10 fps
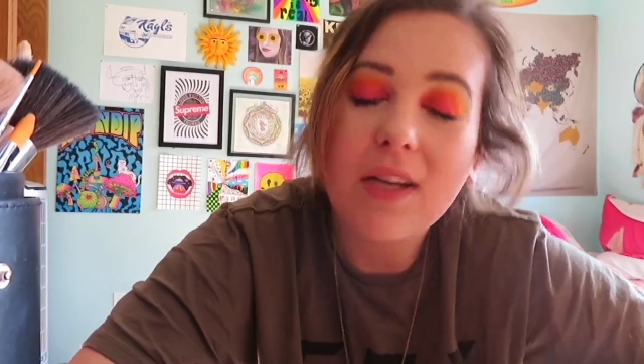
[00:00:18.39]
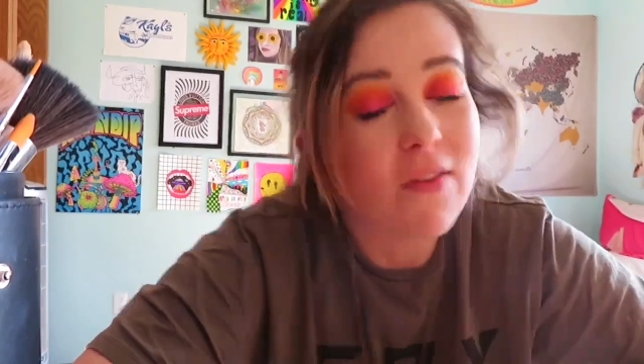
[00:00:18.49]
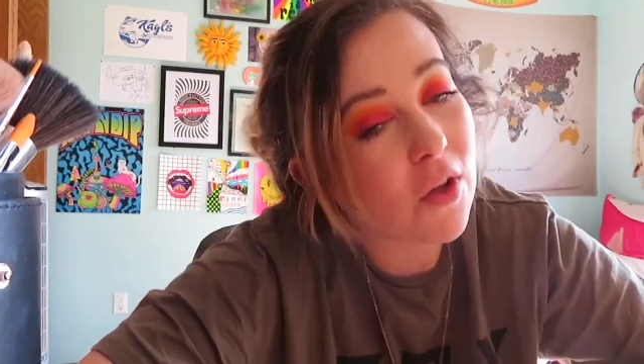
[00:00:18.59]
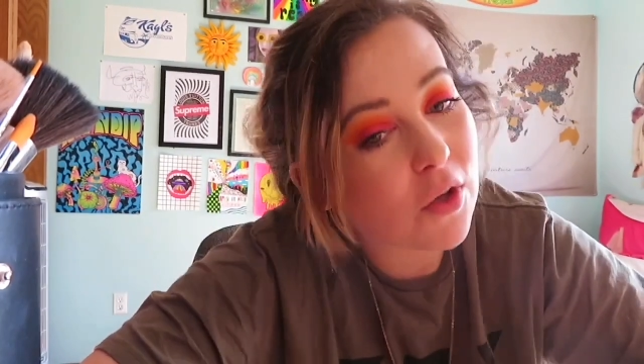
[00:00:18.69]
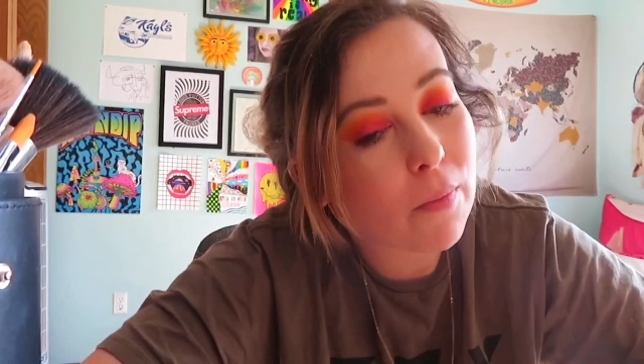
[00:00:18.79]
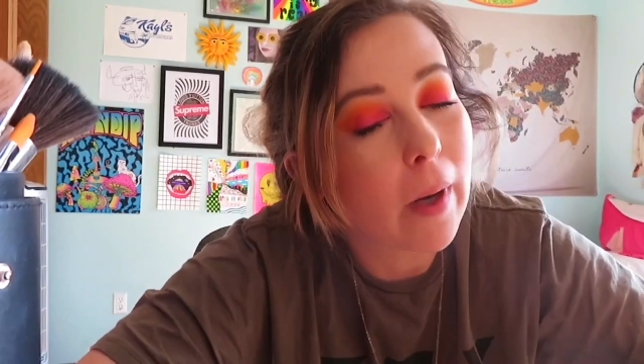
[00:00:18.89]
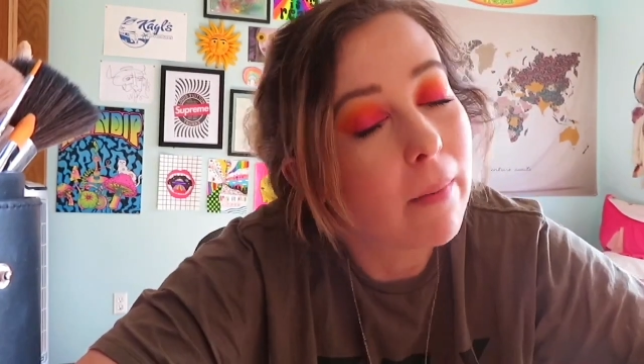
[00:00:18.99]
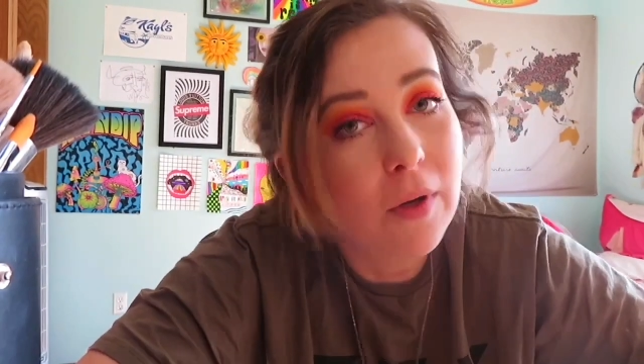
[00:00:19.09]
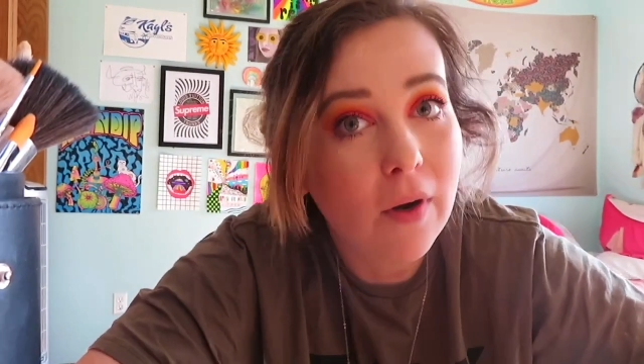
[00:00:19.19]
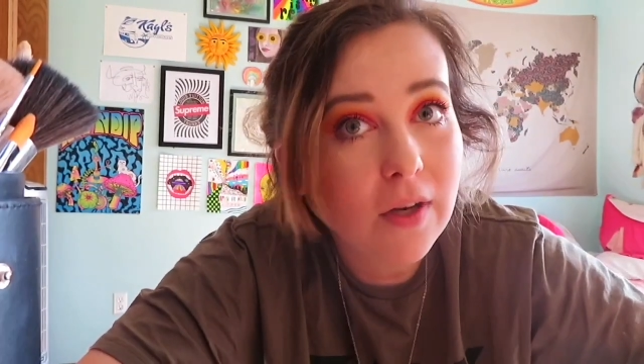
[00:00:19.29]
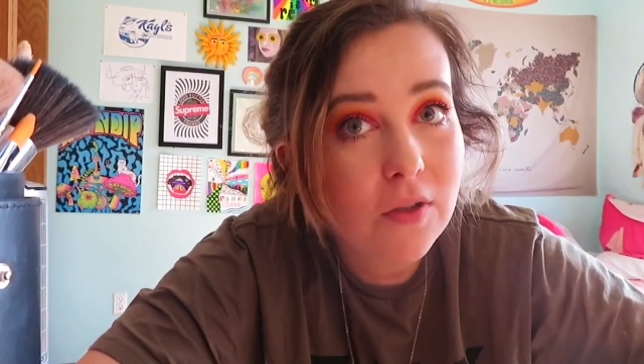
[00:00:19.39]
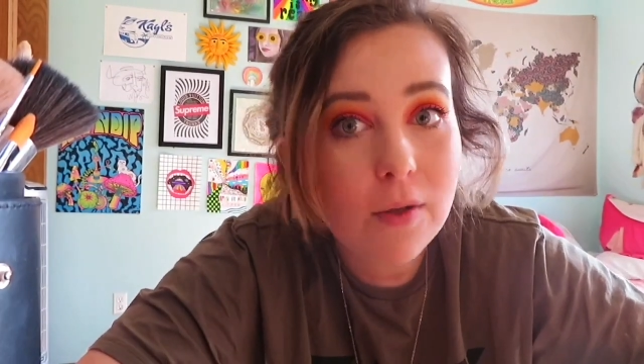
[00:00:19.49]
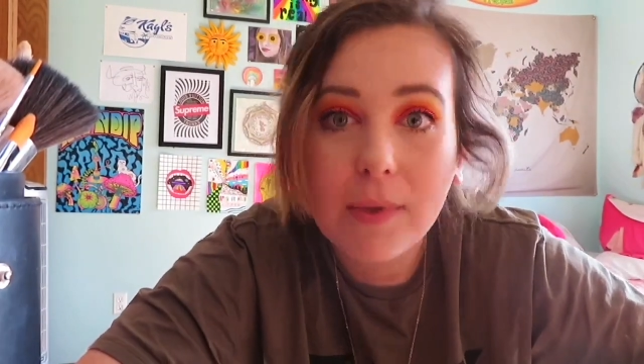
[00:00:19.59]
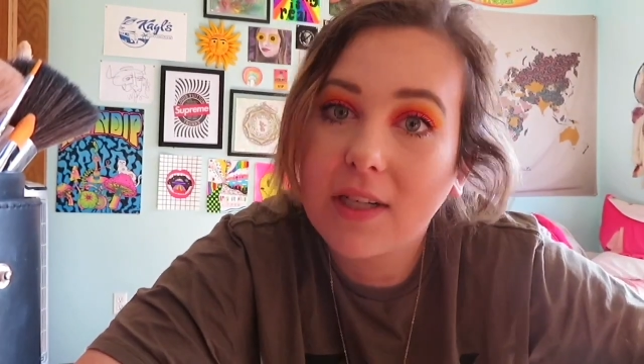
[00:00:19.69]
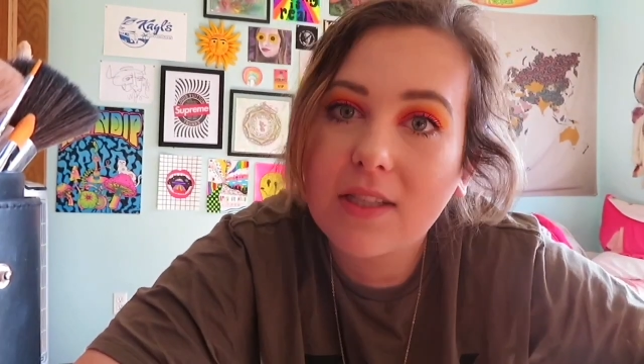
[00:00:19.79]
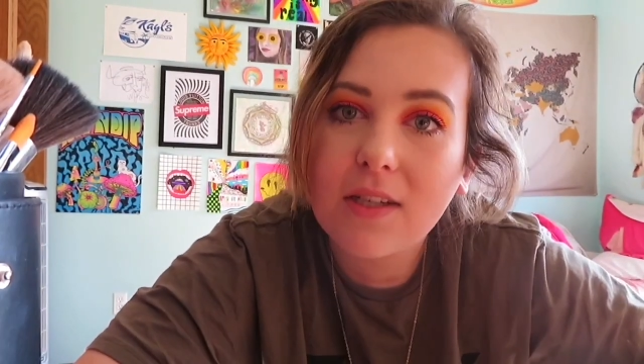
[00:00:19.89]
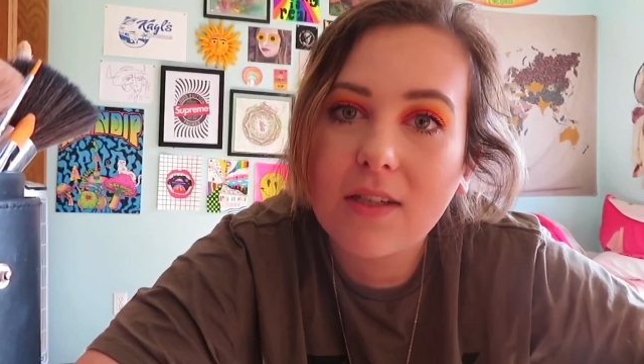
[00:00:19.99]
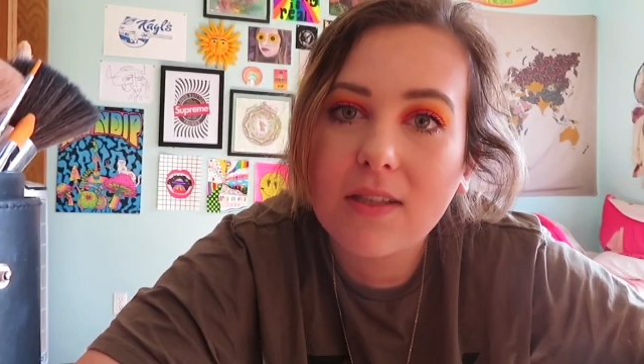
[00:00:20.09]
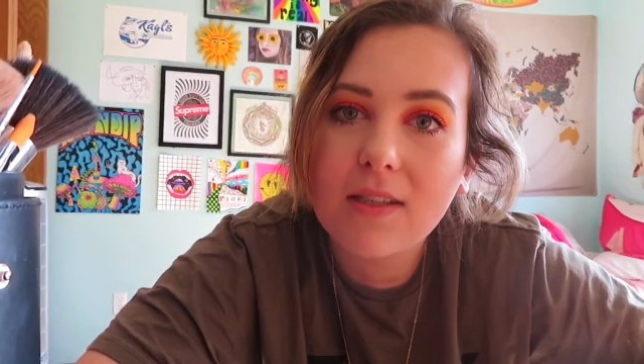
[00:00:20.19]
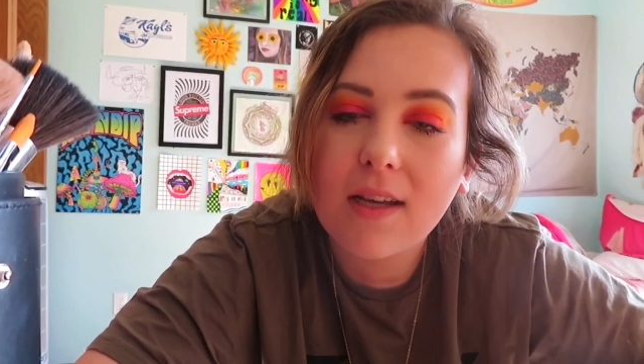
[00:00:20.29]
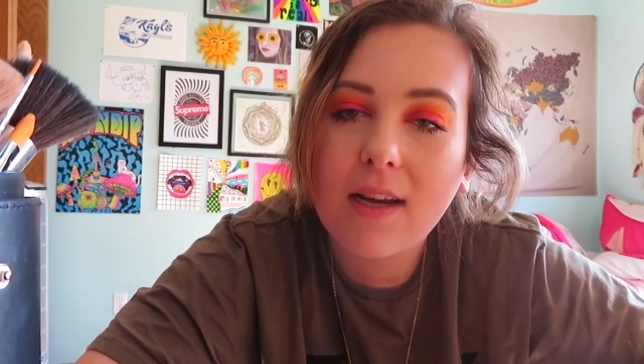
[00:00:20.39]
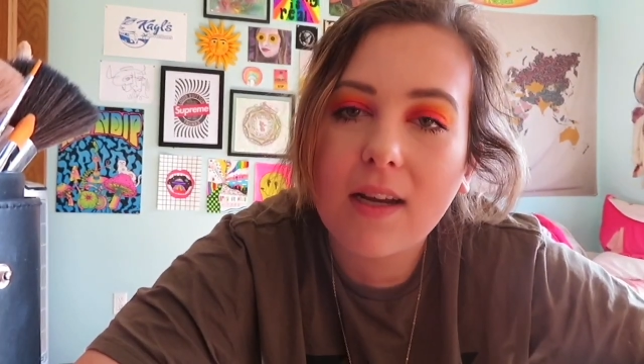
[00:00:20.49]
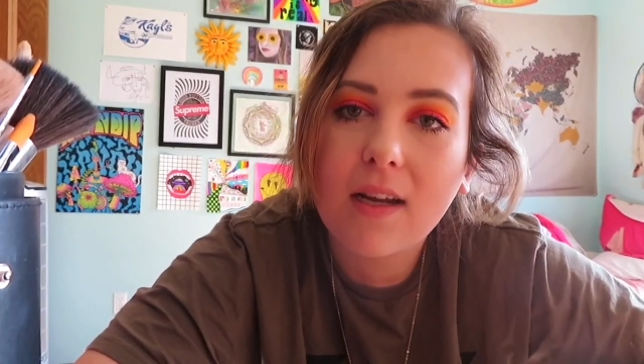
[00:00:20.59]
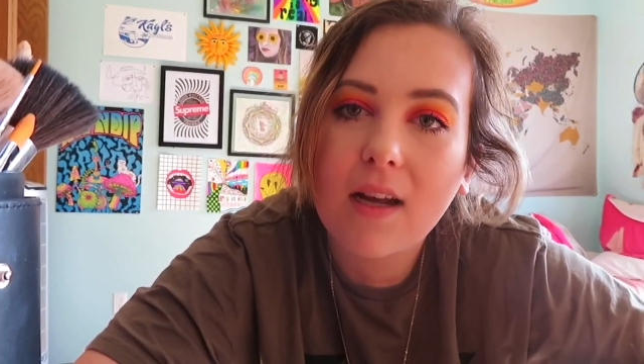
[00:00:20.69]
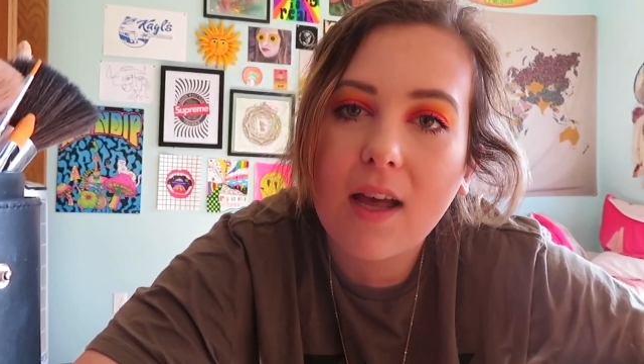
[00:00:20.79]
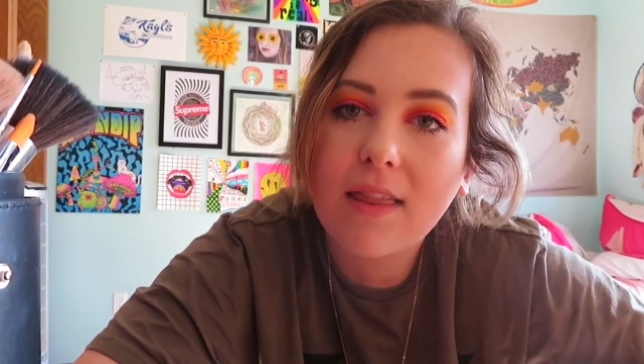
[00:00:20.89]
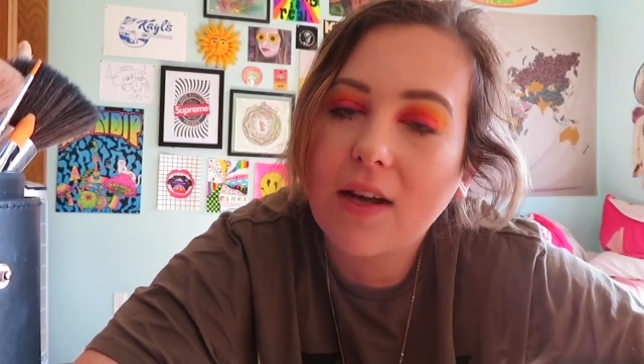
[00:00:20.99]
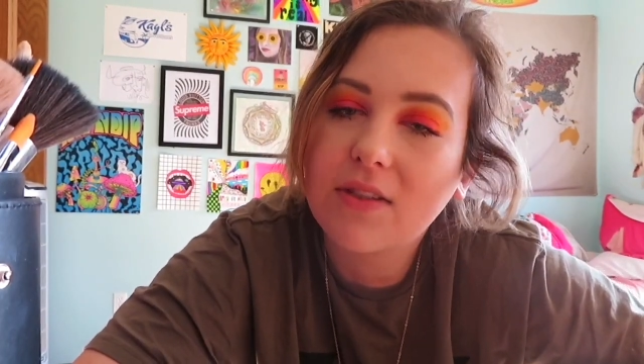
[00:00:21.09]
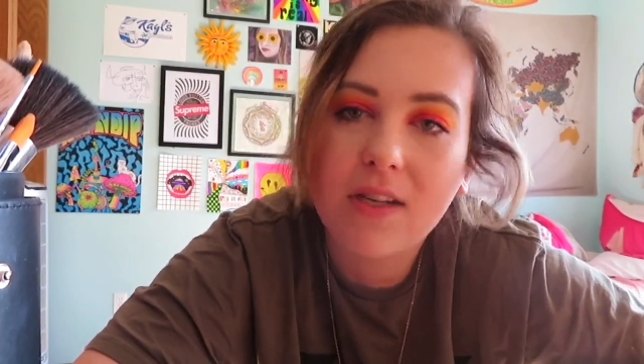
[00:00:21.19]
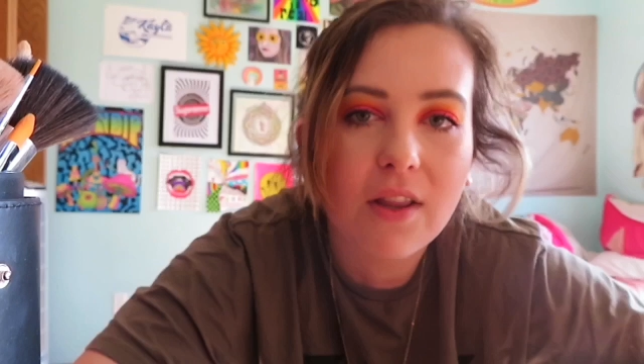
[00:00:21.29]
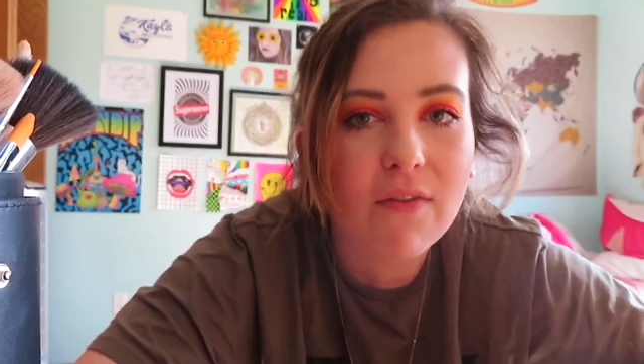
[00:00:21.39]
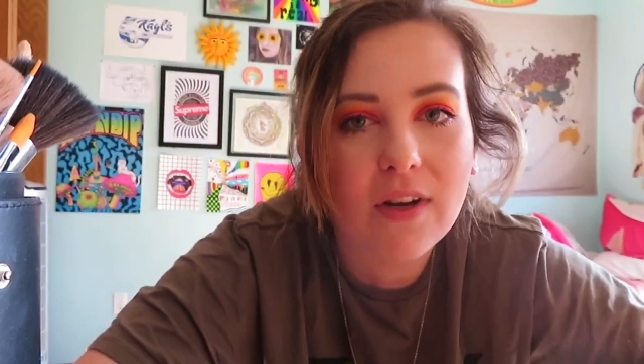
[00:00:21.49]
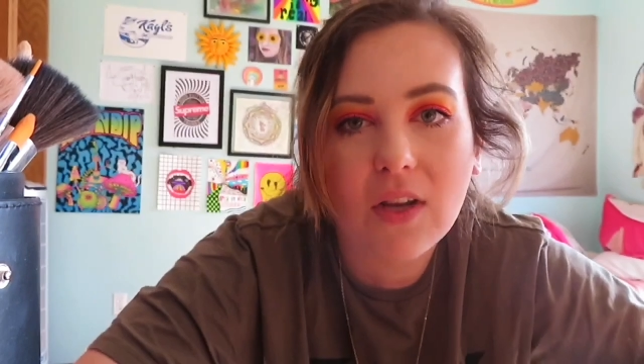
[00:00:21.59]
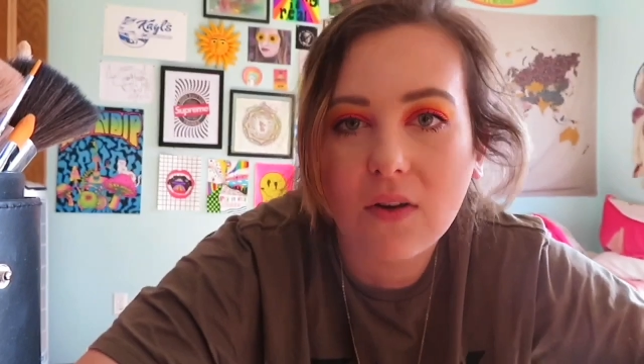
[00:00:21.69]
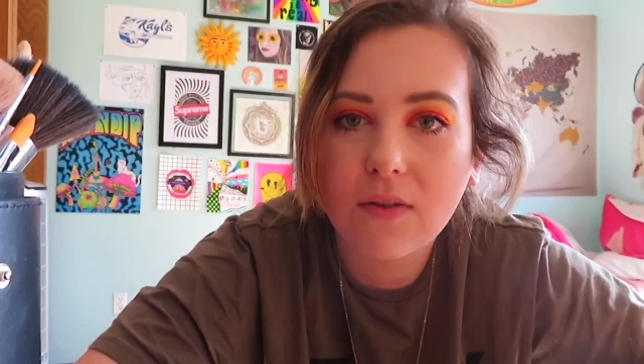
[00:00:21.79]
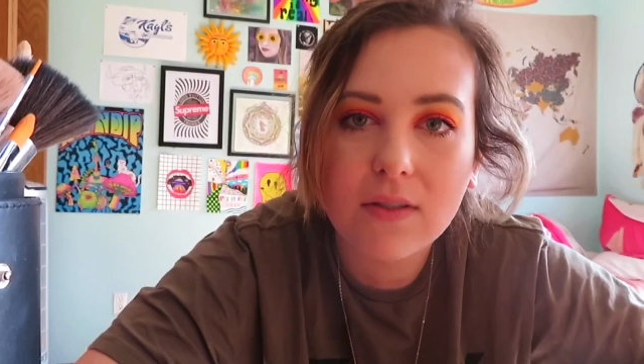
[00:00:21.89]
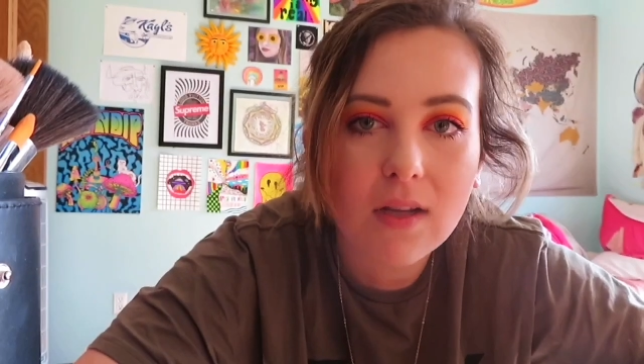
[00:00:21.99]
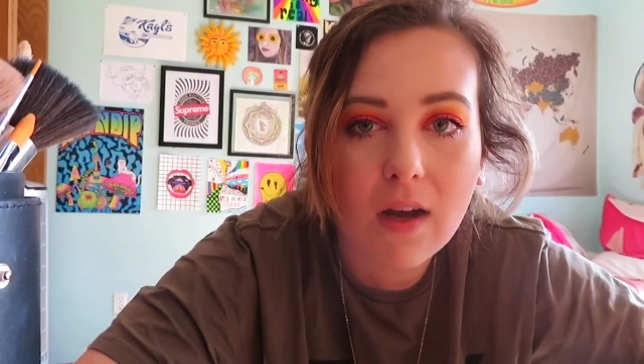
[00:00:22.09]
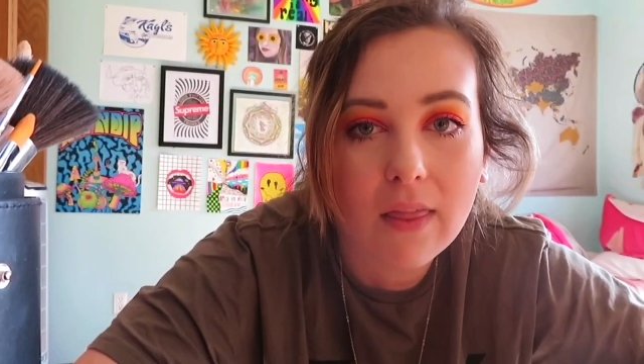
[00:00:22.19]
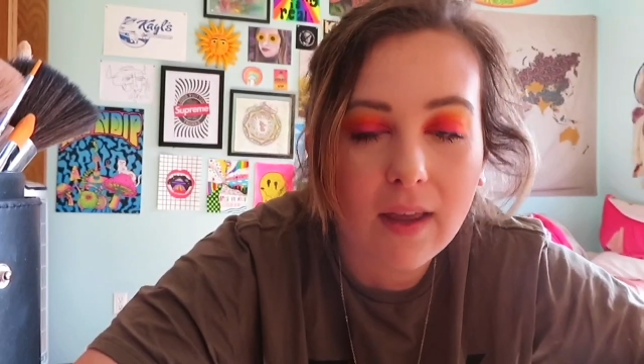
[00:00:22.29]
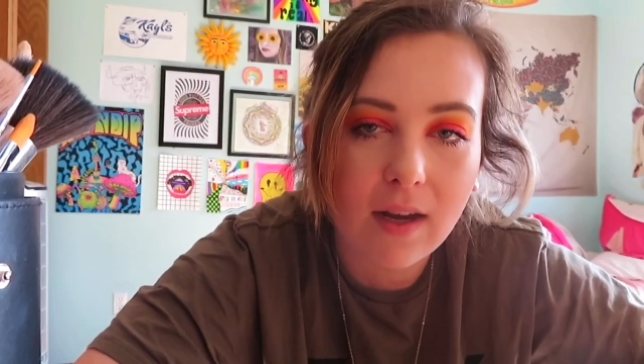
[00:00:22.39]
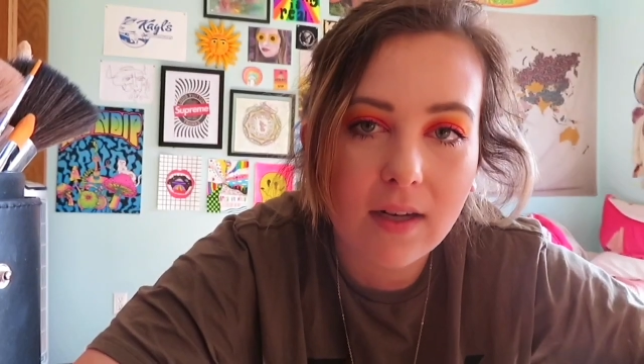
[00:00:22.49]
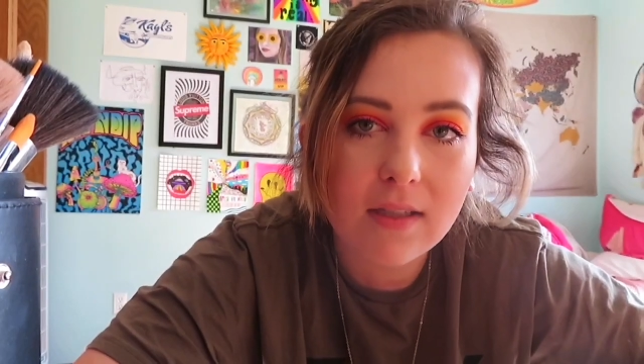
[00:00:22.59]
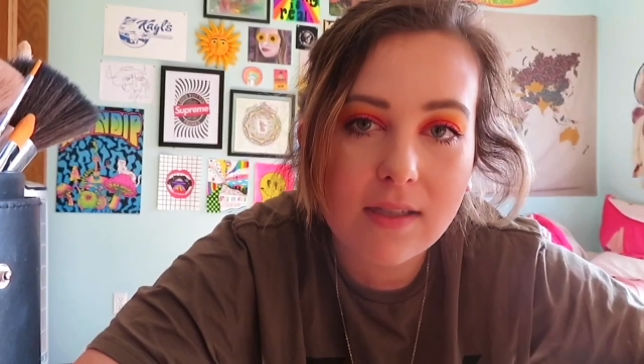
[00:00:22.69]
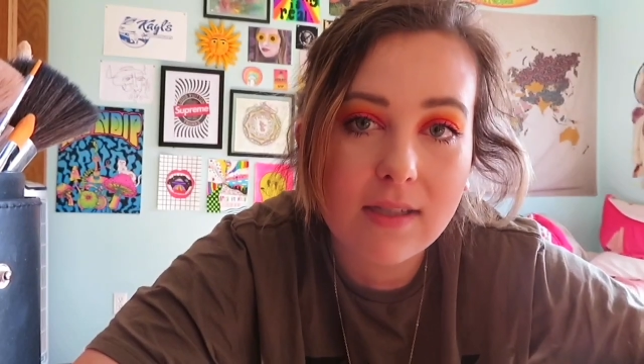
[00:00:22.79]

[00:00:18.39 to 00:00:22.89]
even though you probably know how to do it because there's like 1,000 other videos online